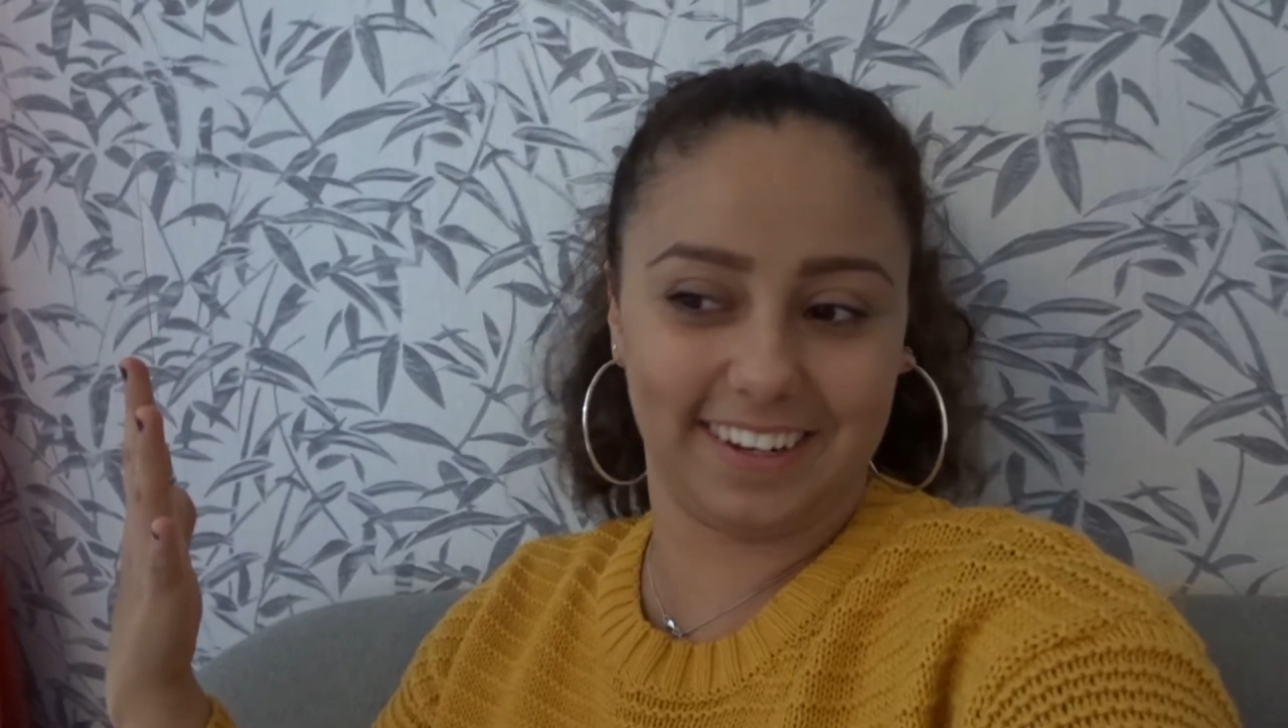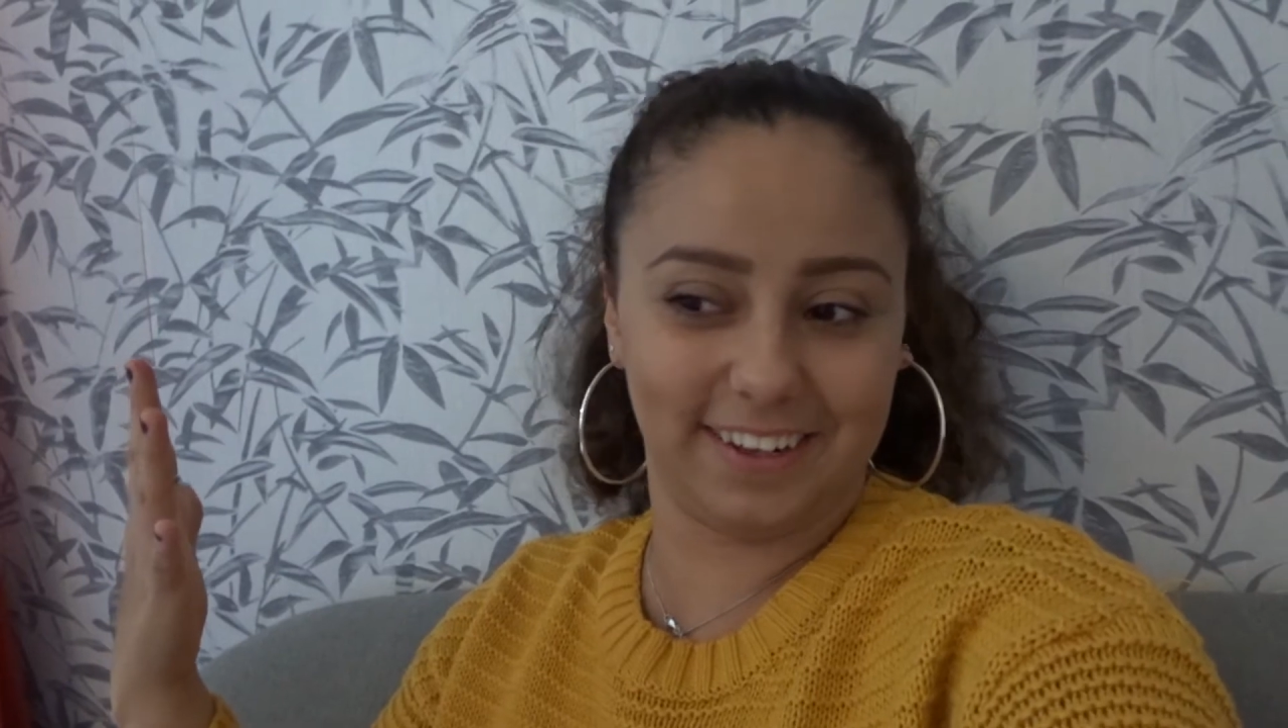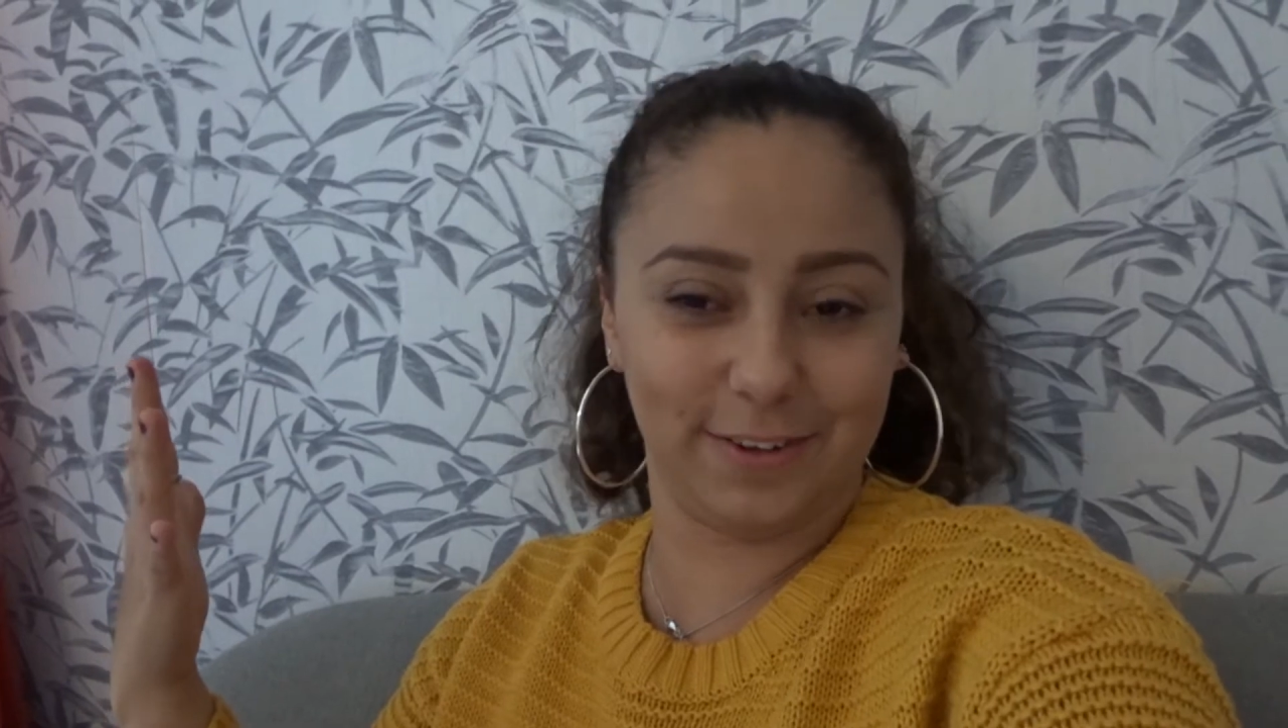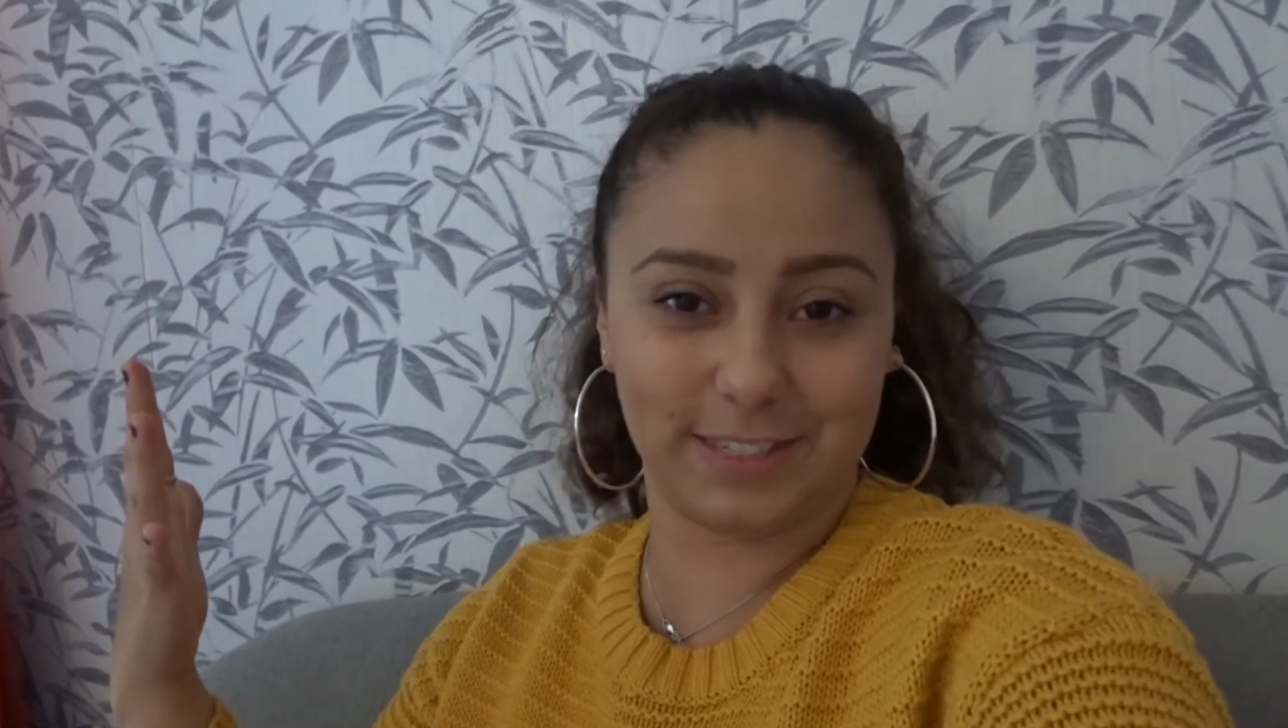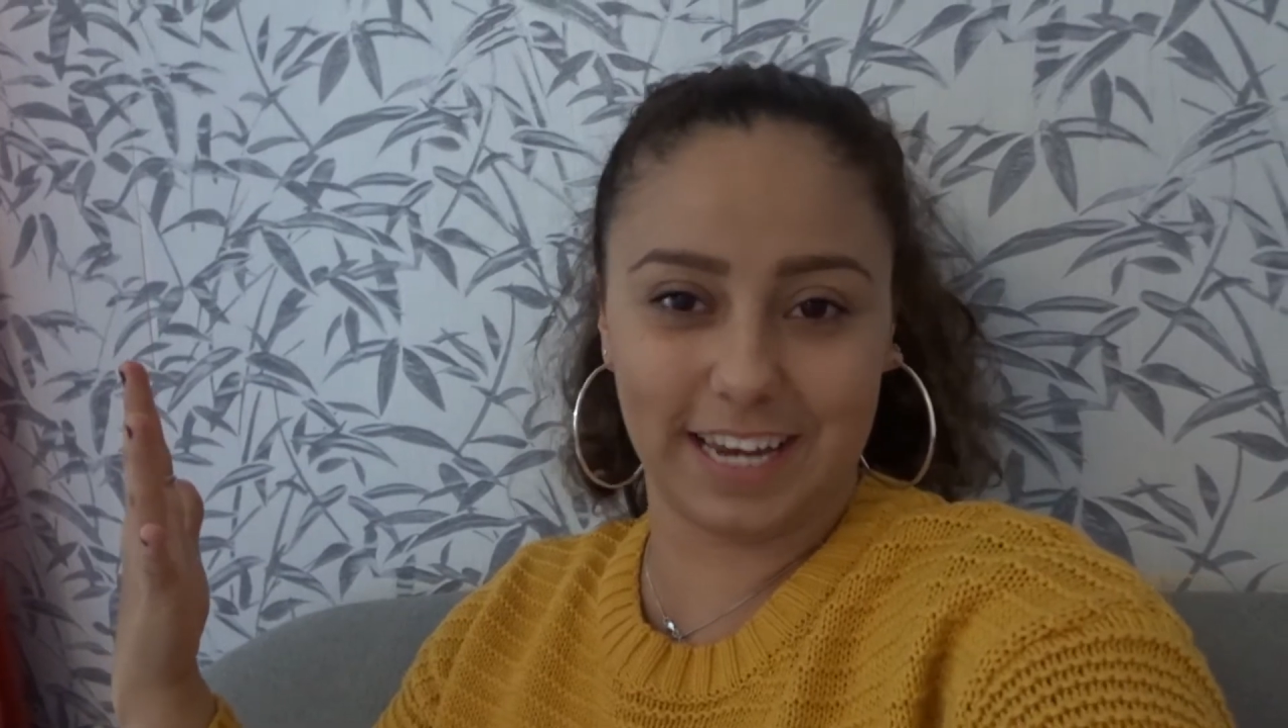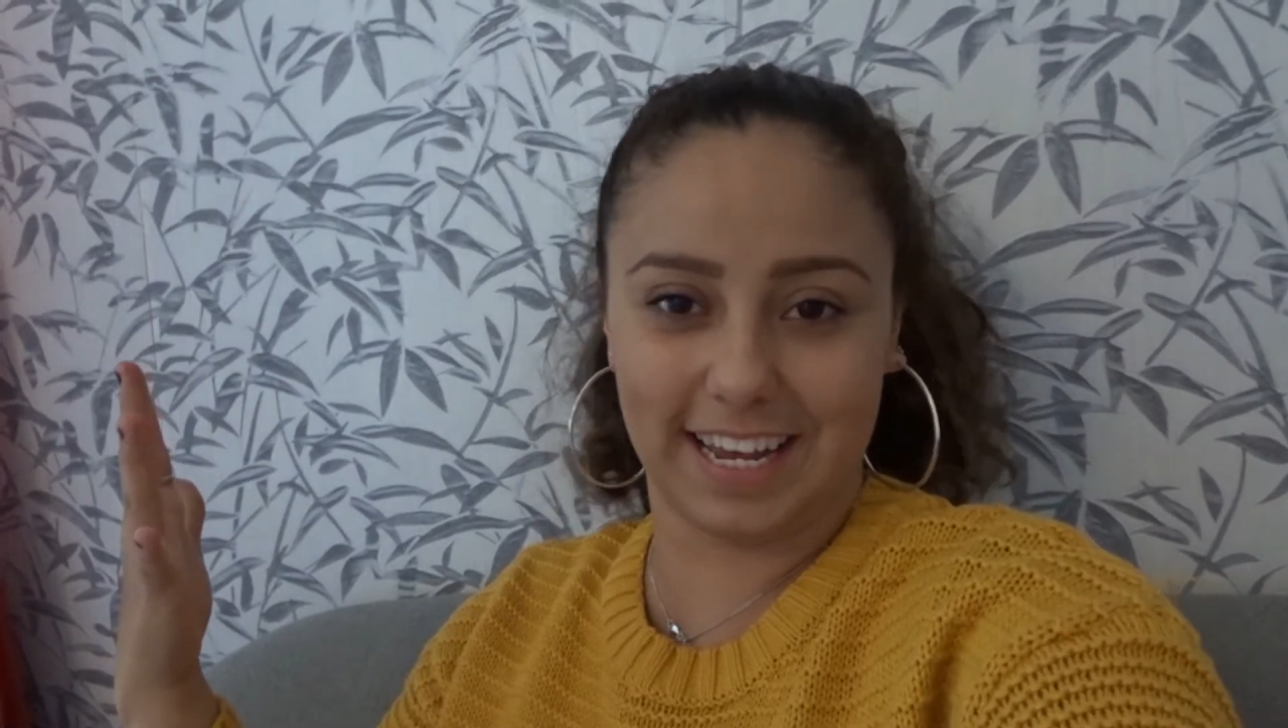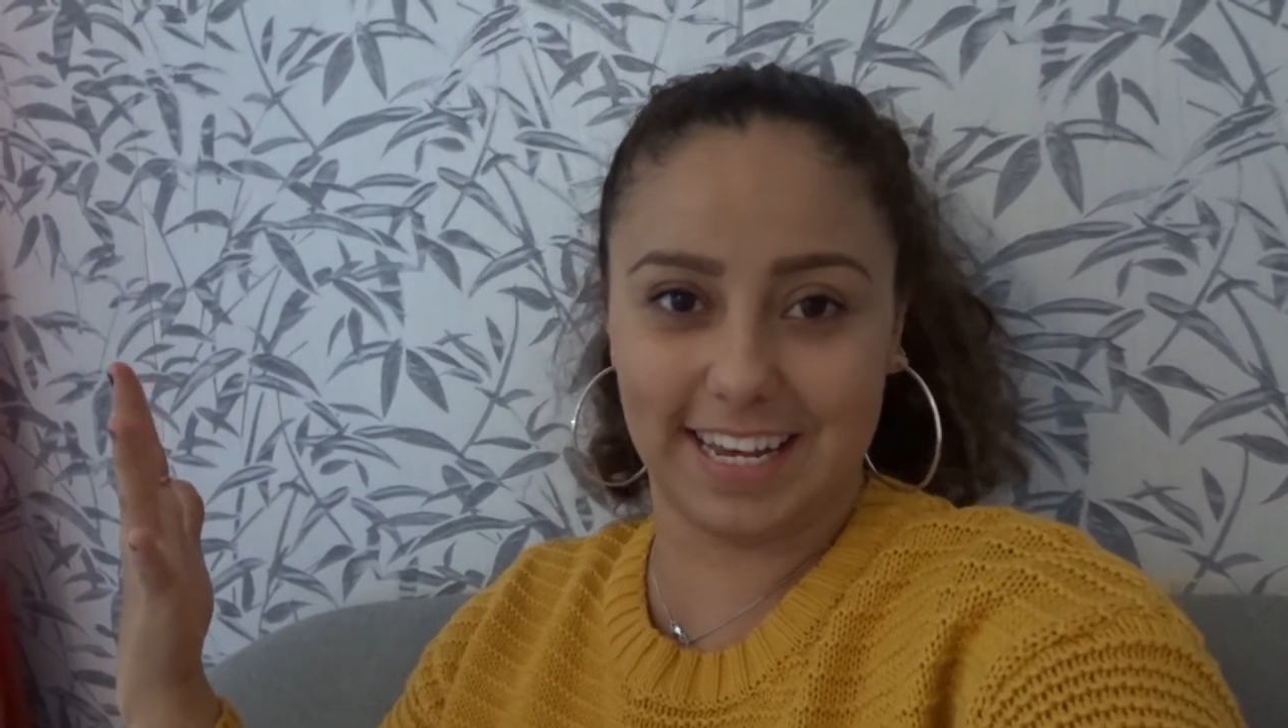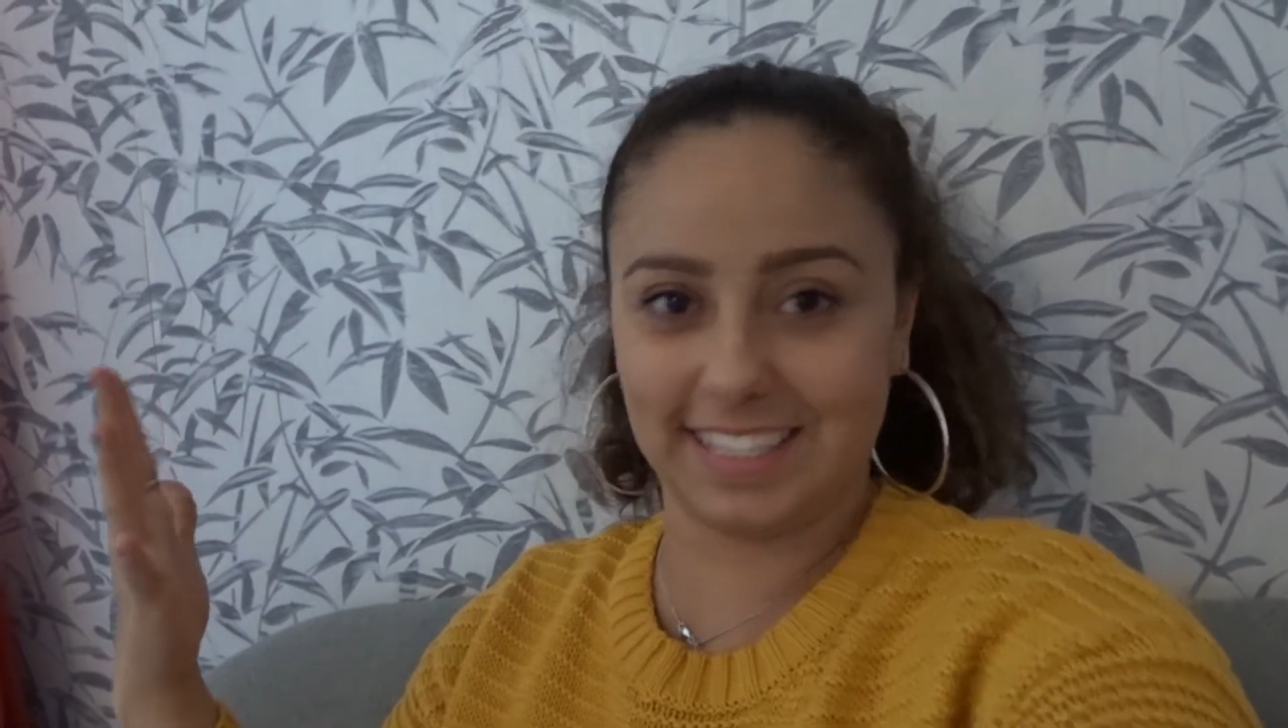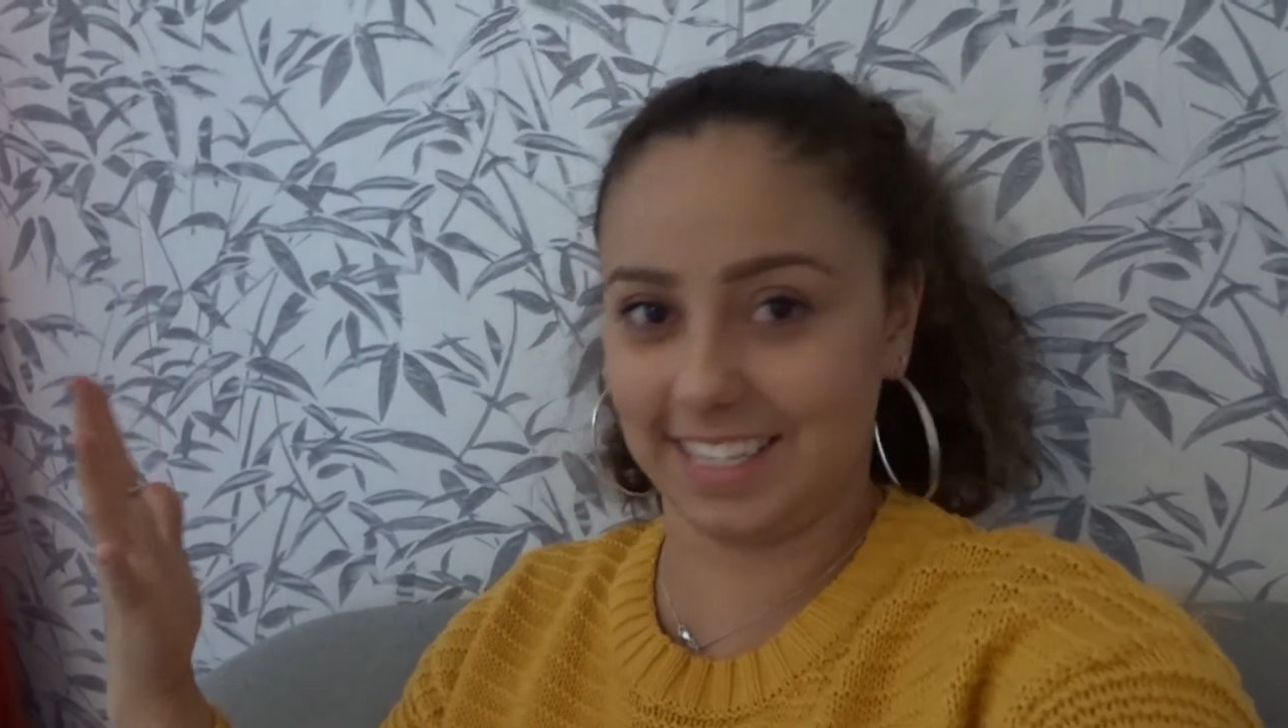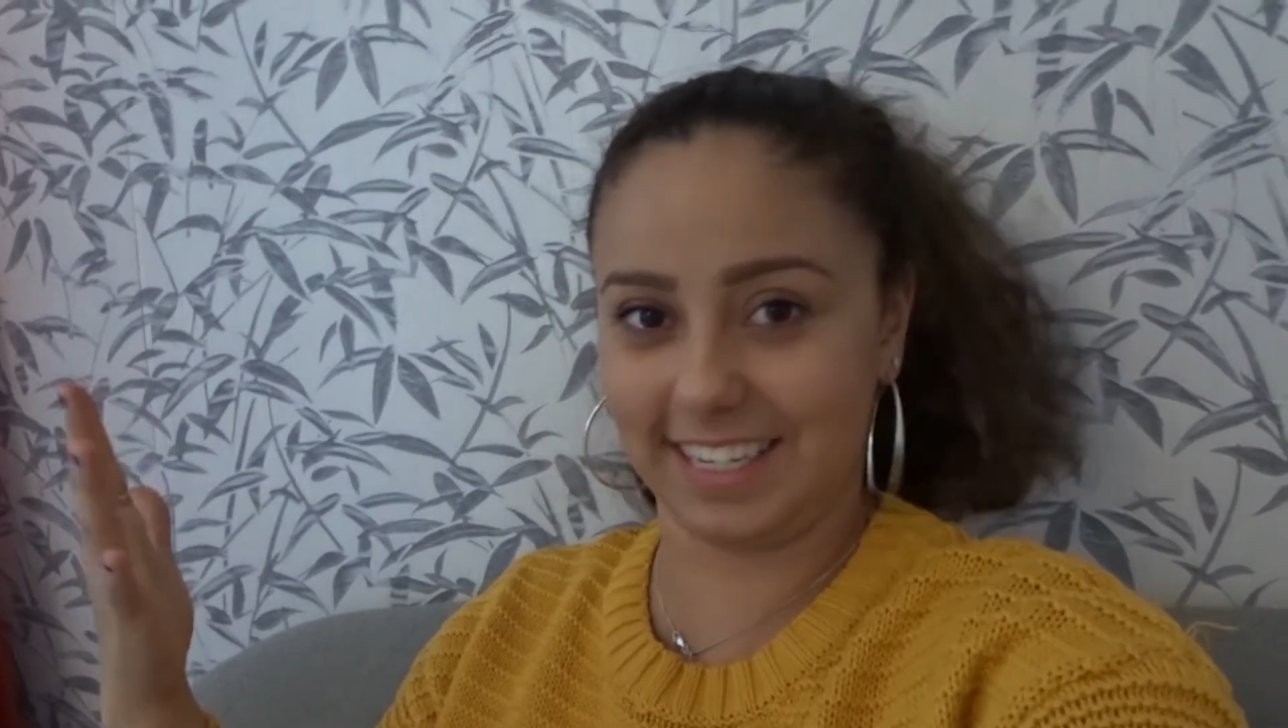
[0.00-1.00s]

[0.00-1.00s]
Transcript: looked at his and